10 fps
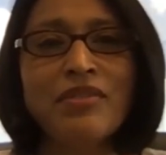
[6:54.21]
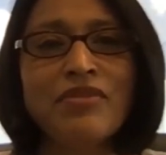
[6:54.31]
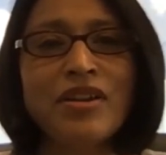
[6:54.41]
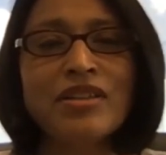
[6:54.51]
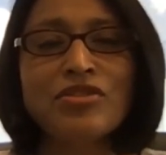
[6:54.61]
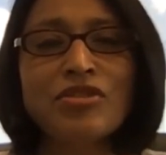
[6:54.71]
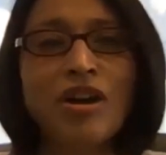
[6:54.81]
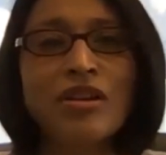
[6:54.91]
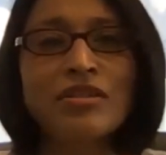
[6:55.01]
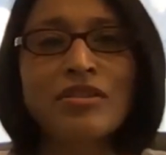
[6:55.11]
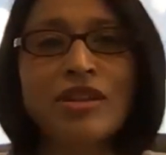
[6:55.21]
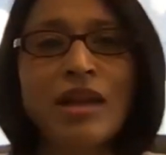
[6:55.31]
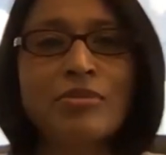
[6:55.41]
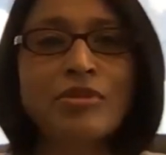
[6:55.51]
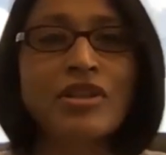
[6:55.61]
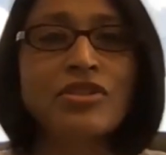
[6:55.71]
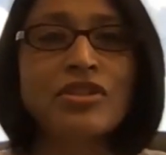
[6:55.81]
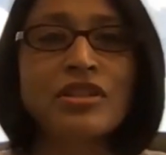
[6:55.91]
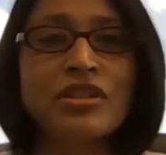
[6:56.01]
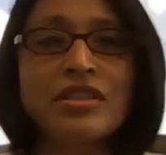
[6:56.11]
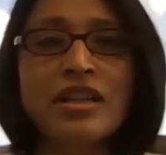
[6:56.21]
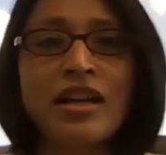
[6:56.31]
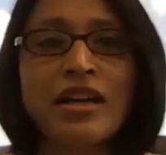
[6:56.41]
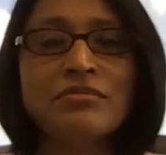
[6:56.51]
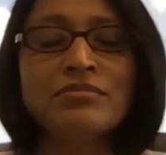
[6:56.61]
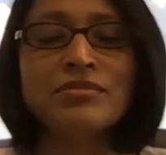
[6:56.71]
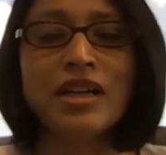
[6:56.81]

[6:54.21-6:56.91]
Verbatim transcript: very strong collaboration um,